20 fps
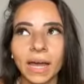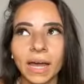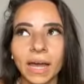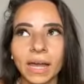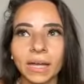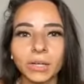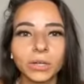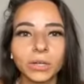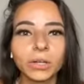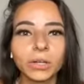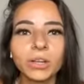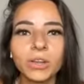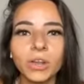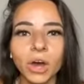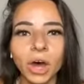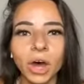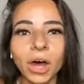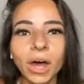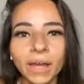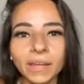I couldn't
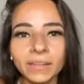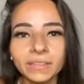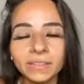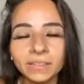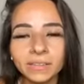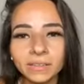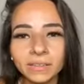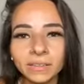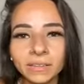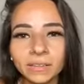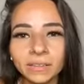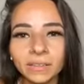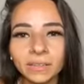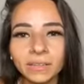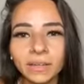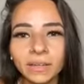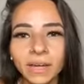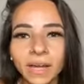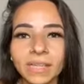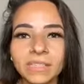not.
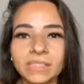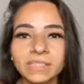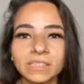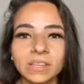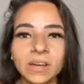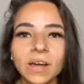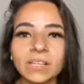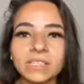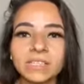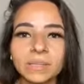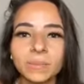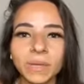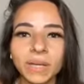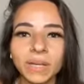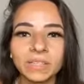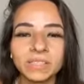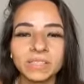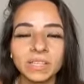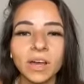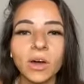I saw something,
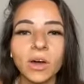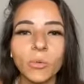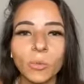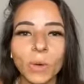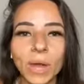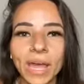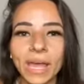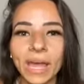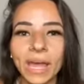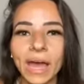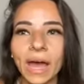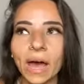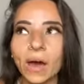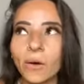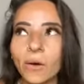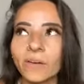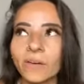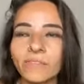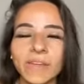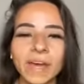I saw a way
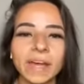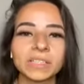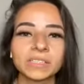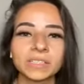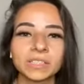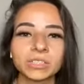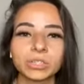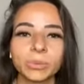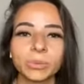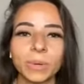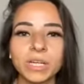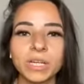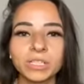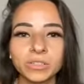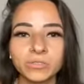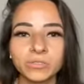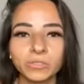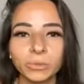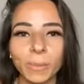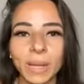out of that
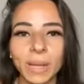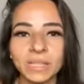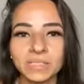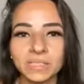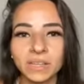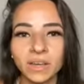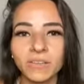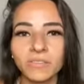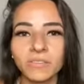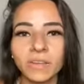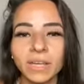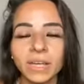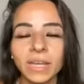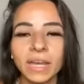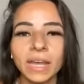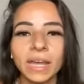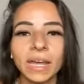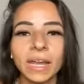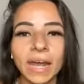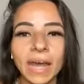situation for myself
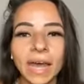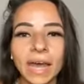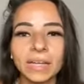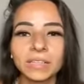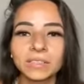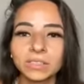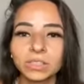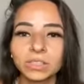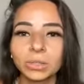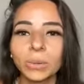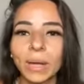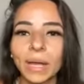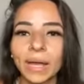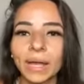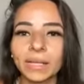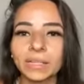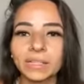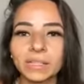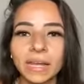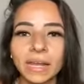and I had to do it.
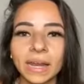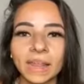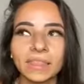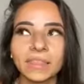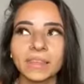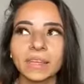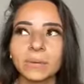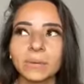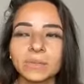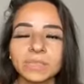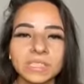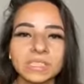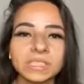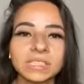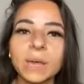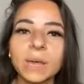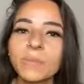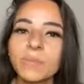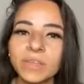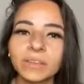And I think it was the
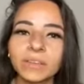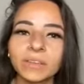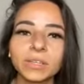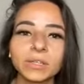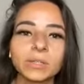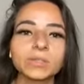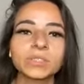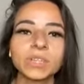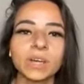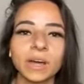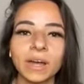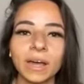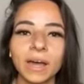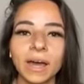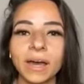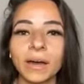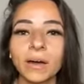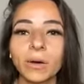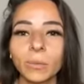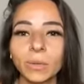same thing that you saw,
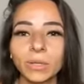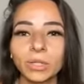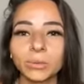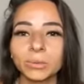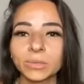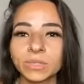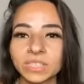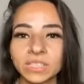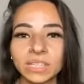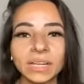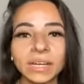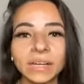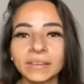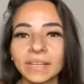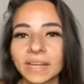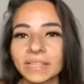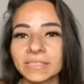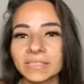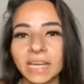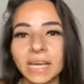Kyle, when you were sitting at
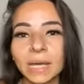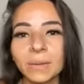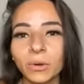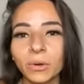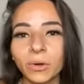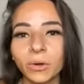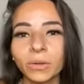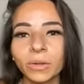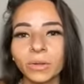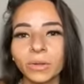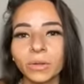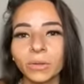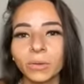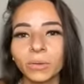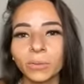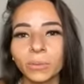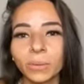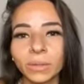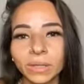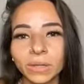that table
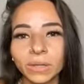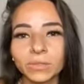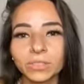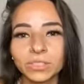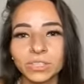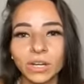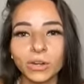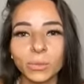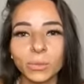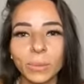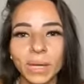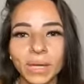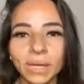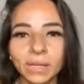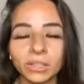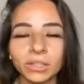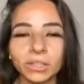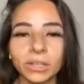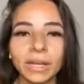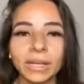with those gentlemen and
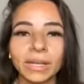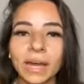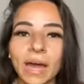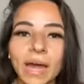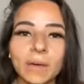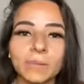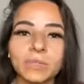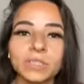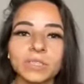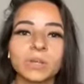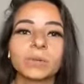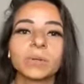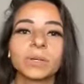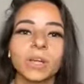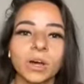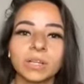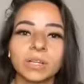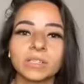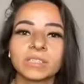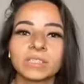you're like, I was the only
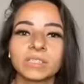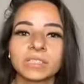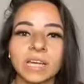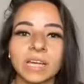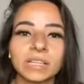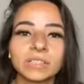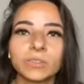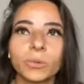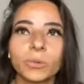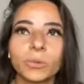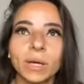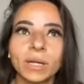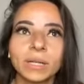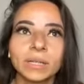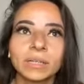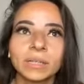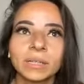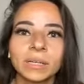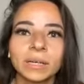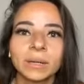non-successful one,
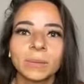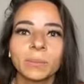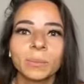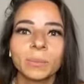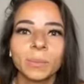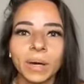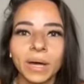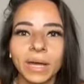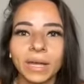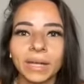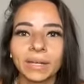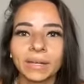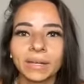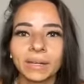but